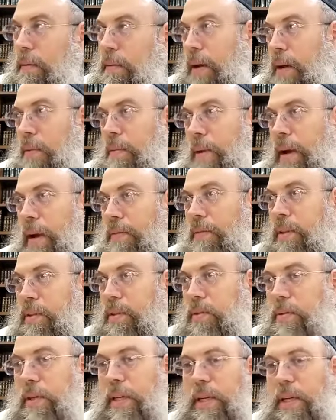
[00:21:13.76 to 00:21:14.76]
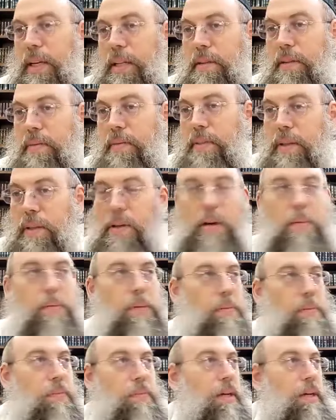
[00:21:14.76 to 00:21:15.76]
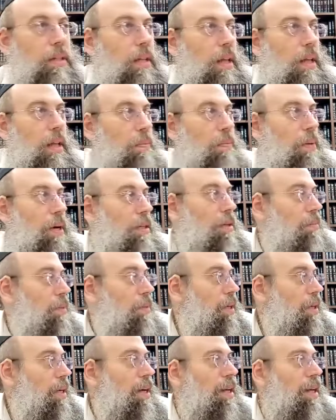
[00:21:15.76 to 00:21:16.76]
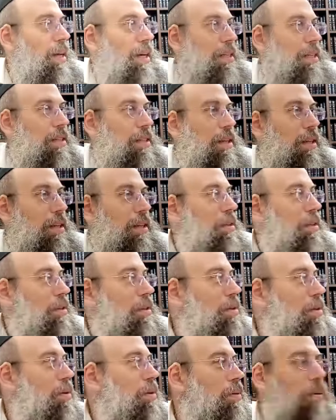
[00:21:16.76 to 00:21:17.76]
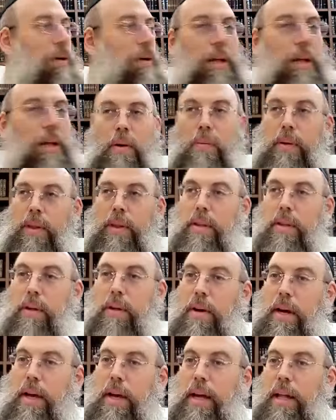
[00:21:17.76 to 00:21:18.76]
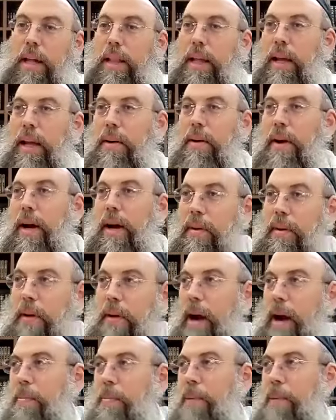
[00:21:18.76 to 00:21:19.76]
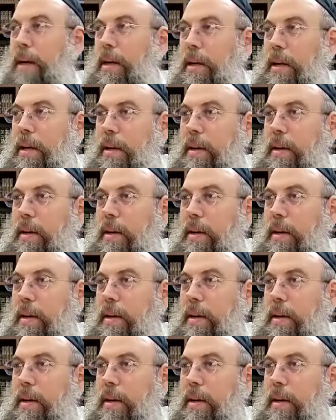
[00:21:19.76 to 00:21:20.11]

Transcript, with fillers: and we have to treat it as if it's a carbon because of that possibility. That's nothing to do with the kayan later on grabbing it.